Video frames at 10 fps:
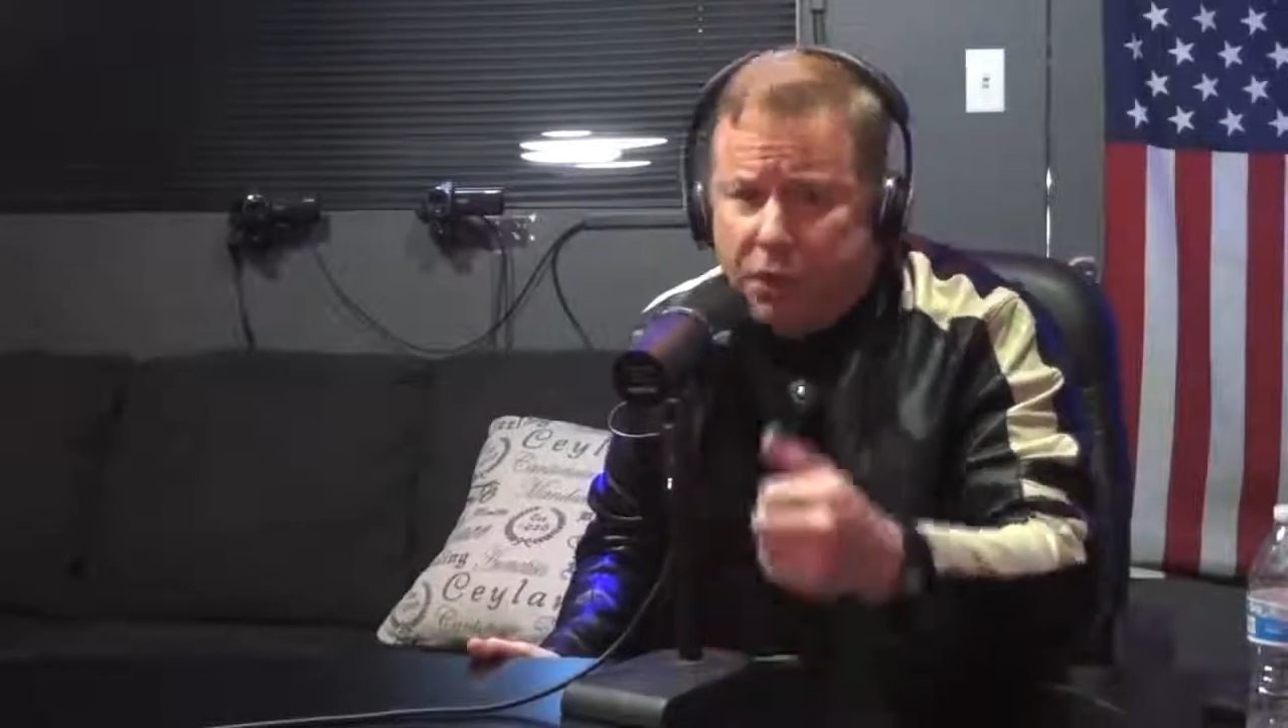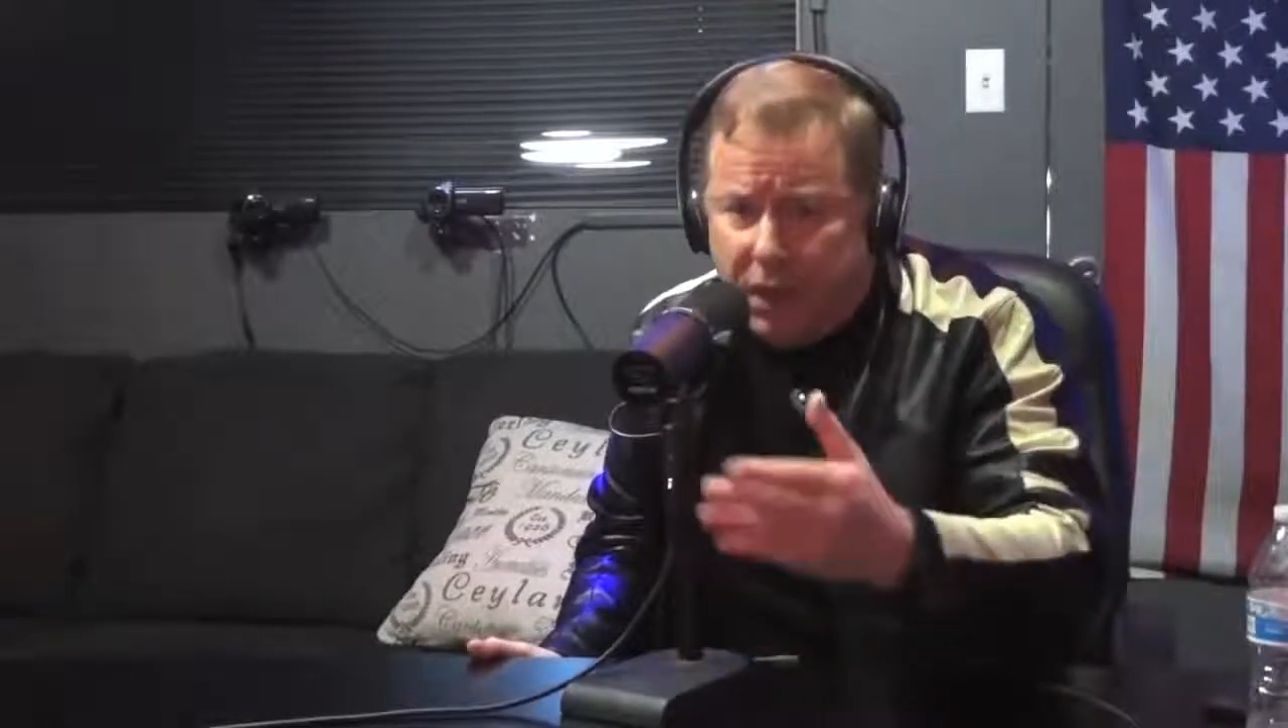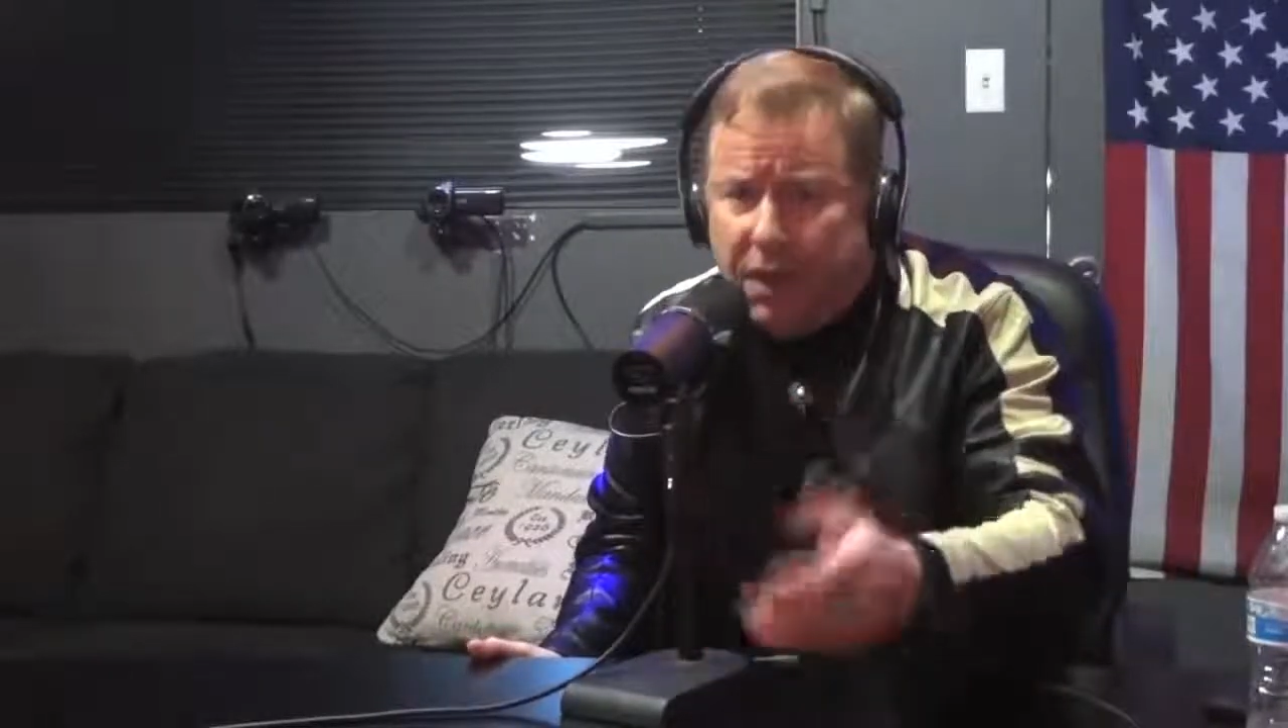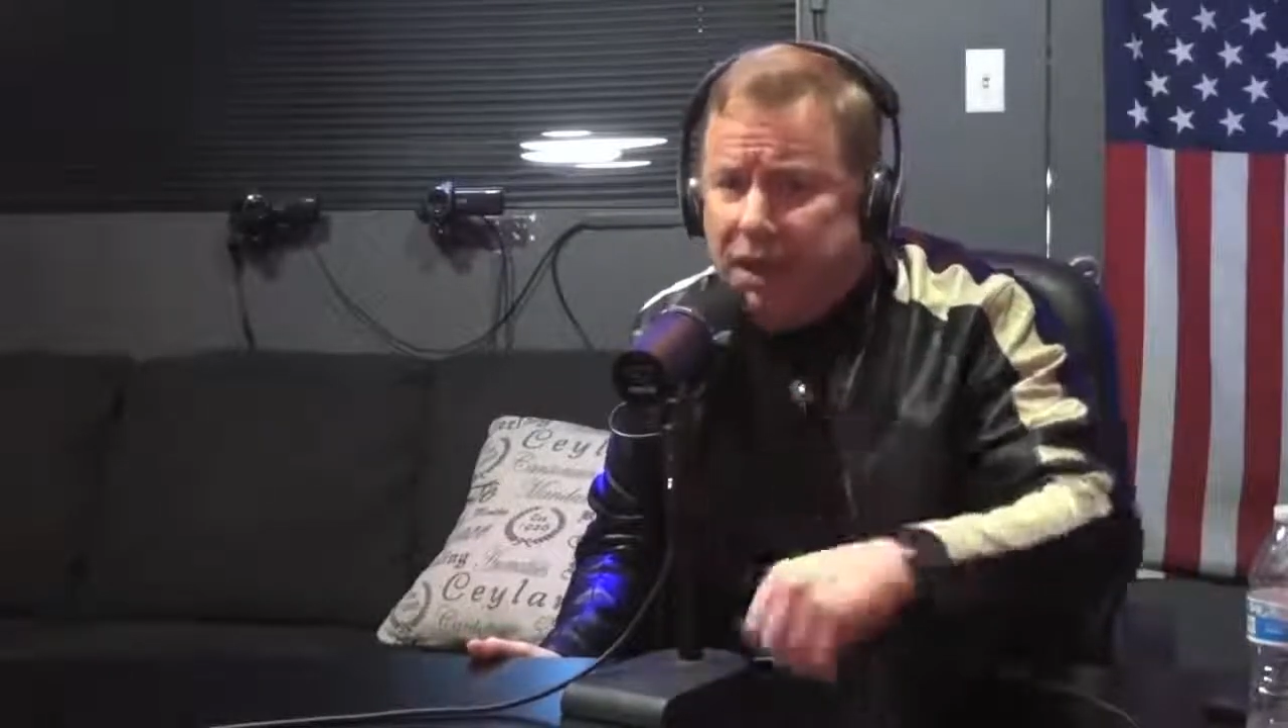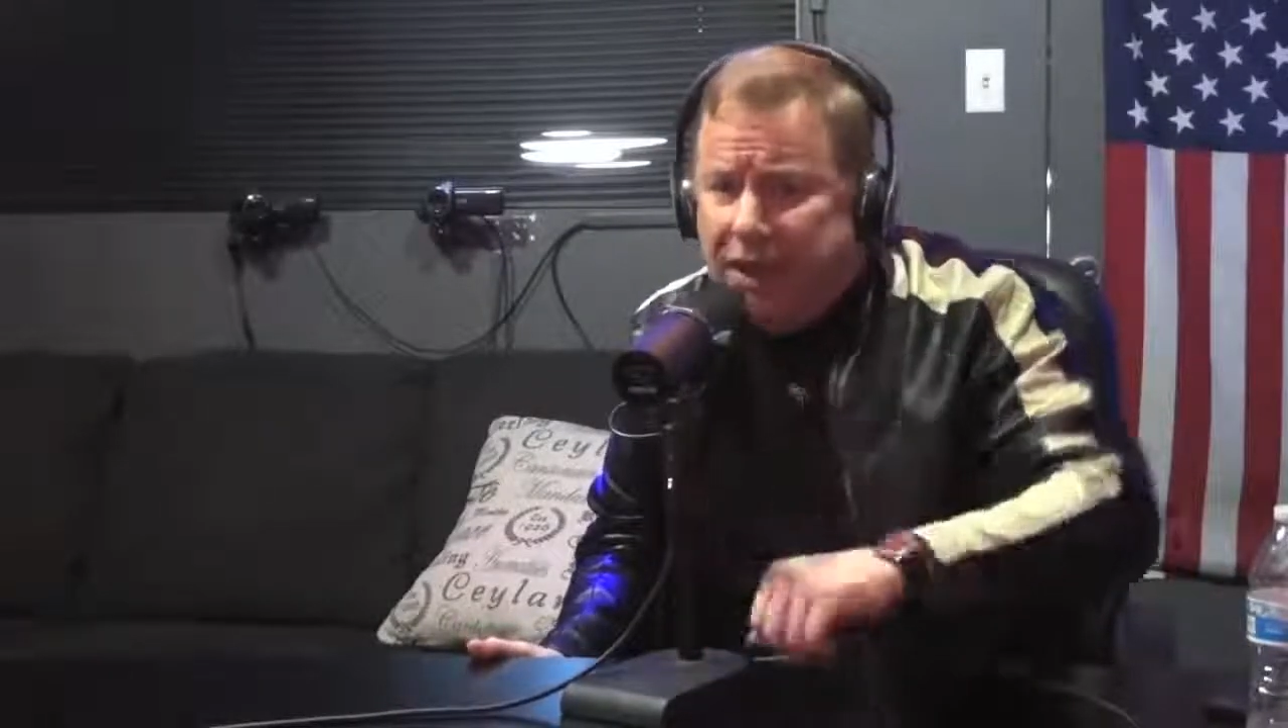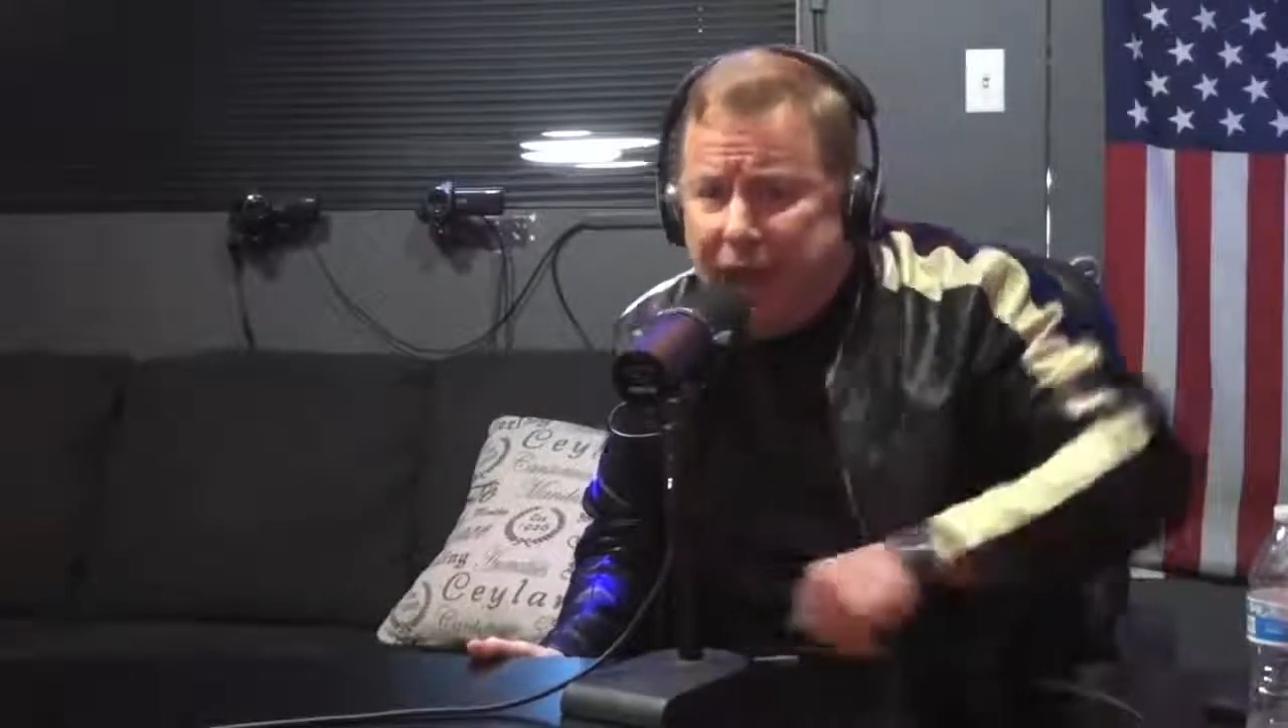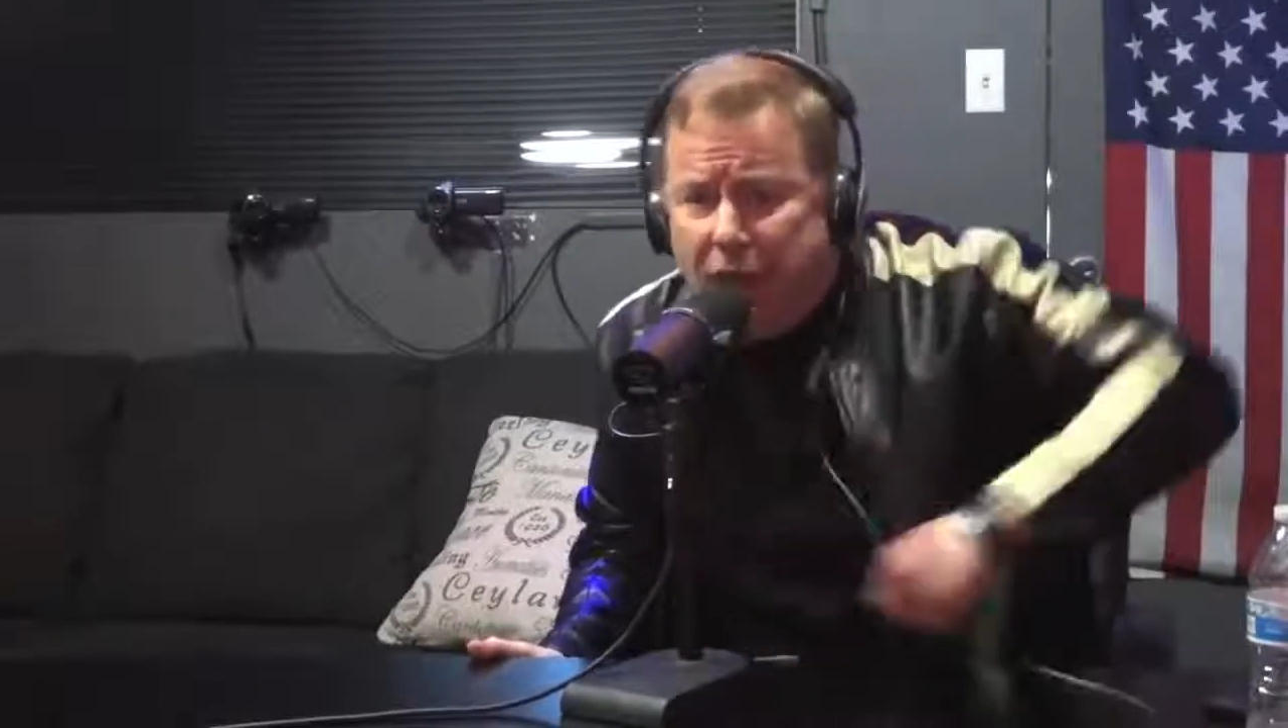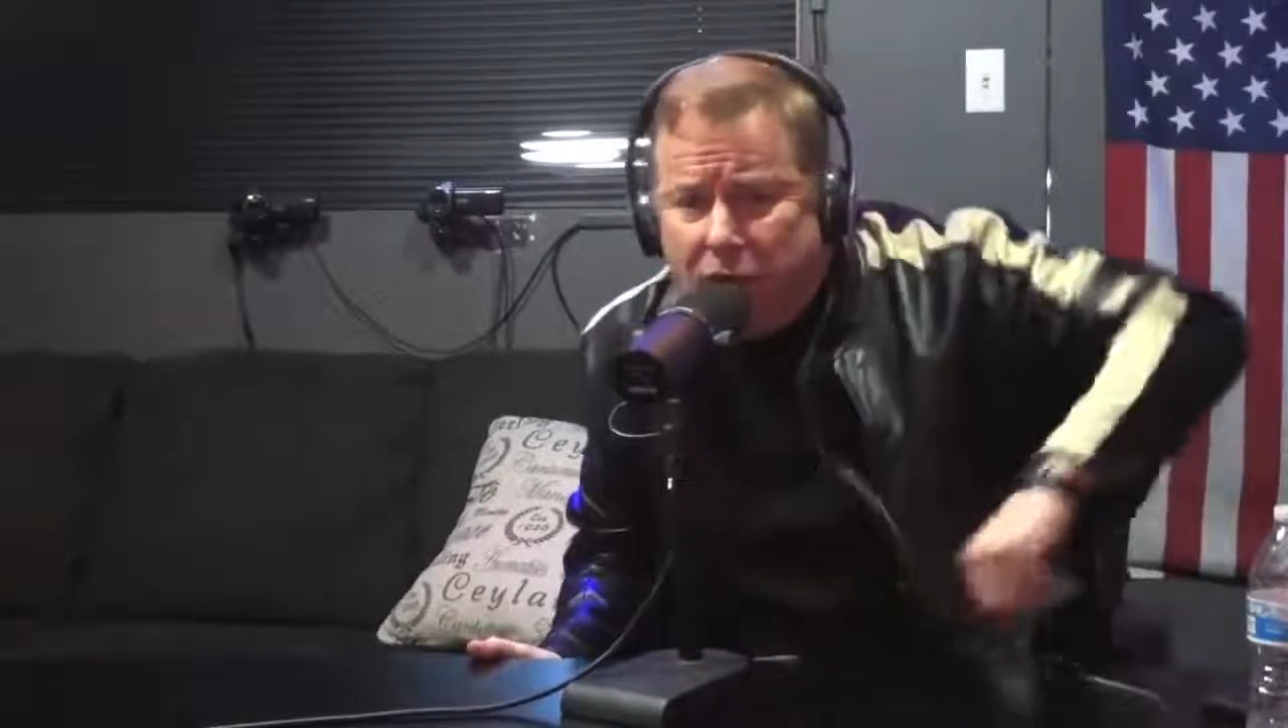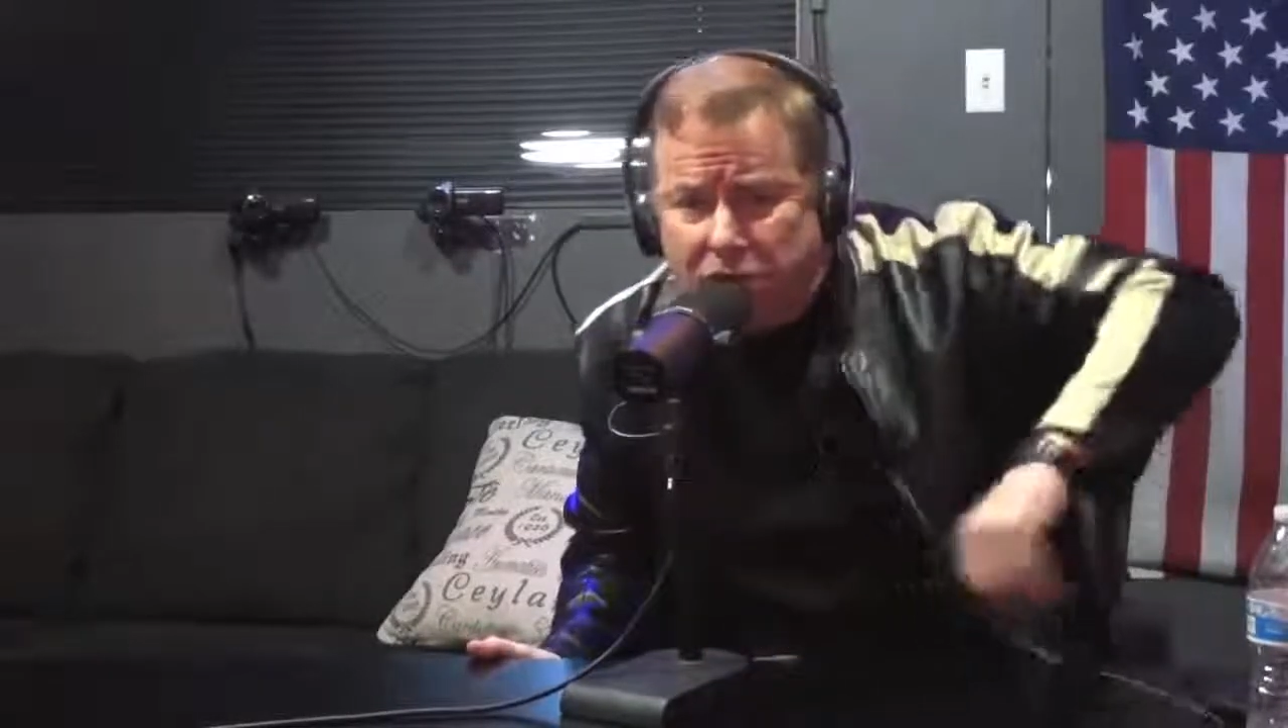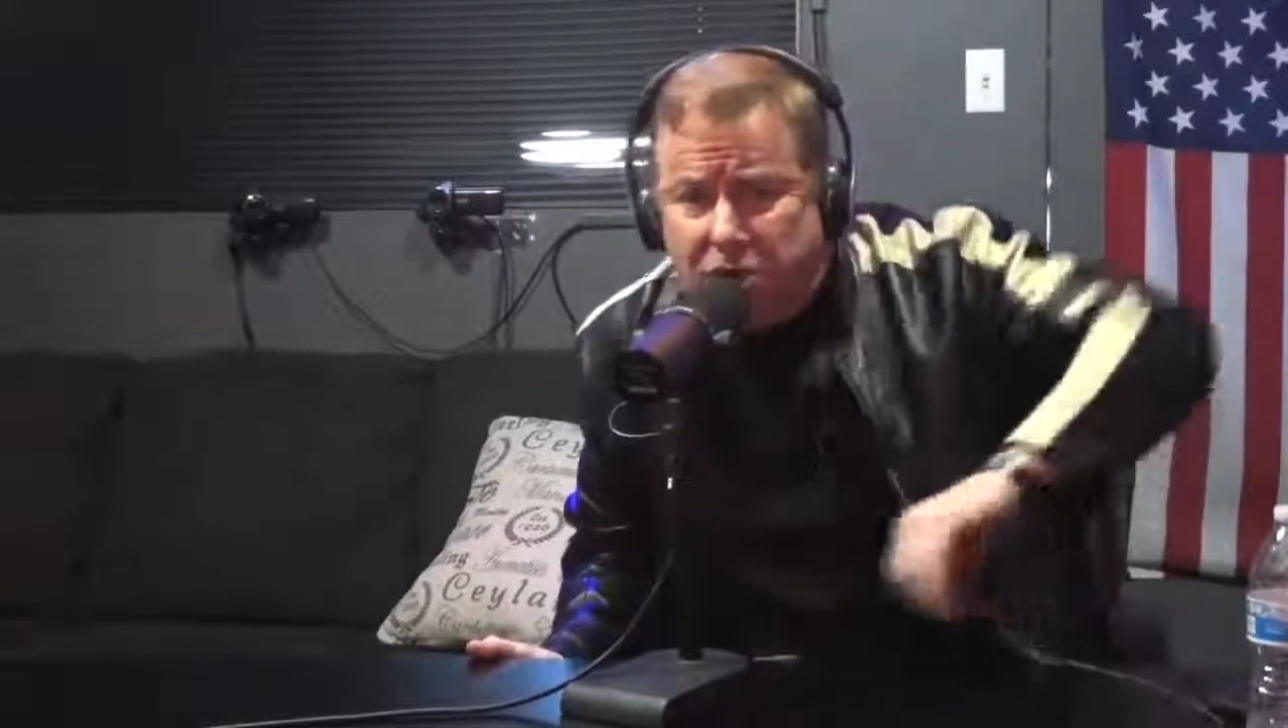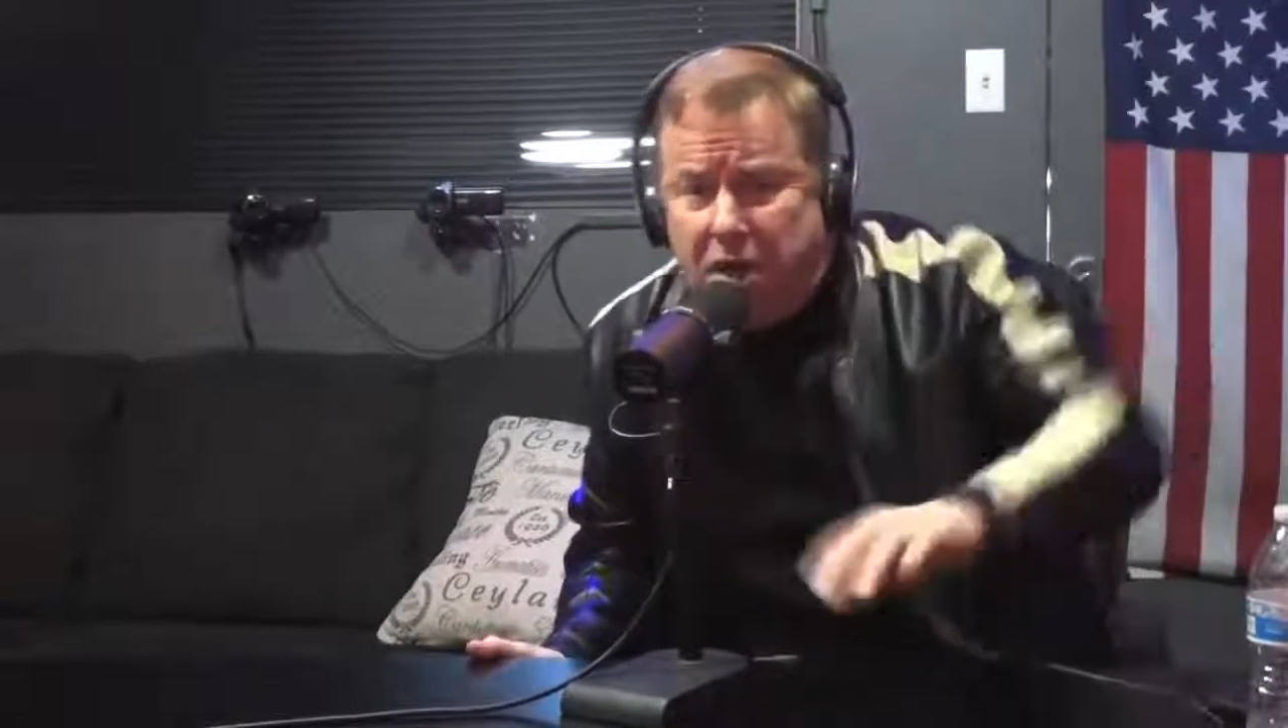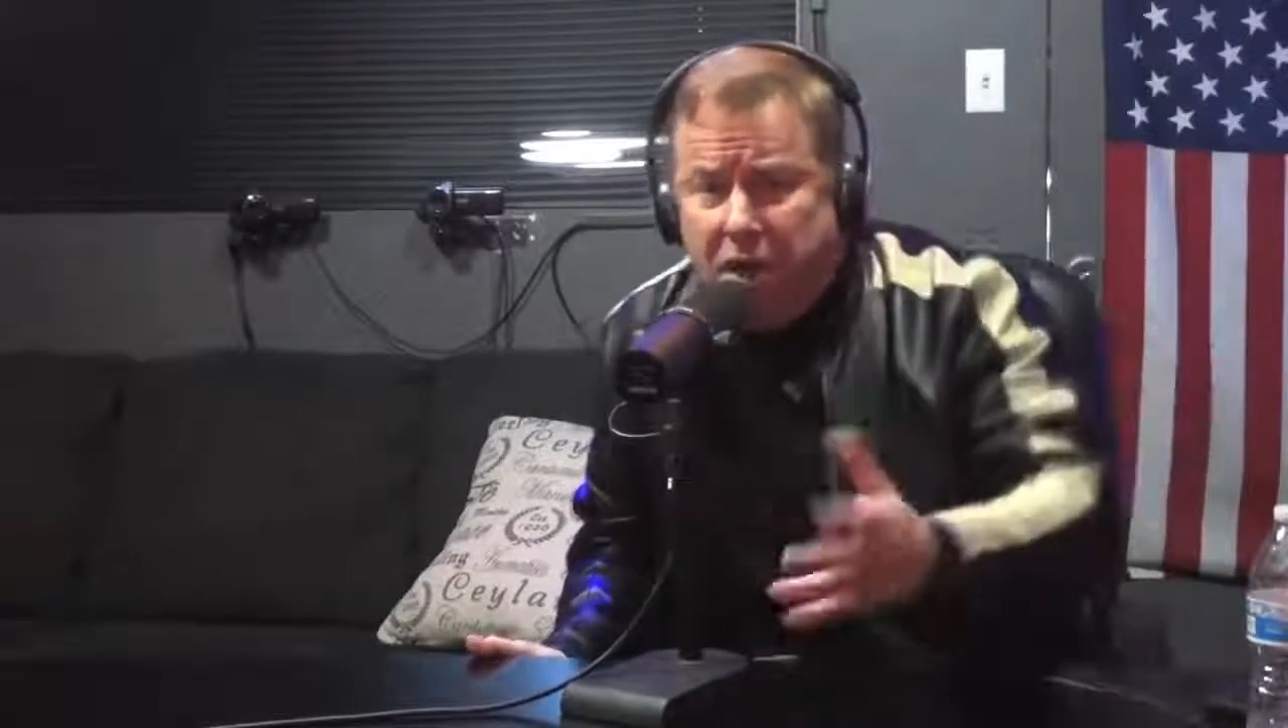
They like to gouge.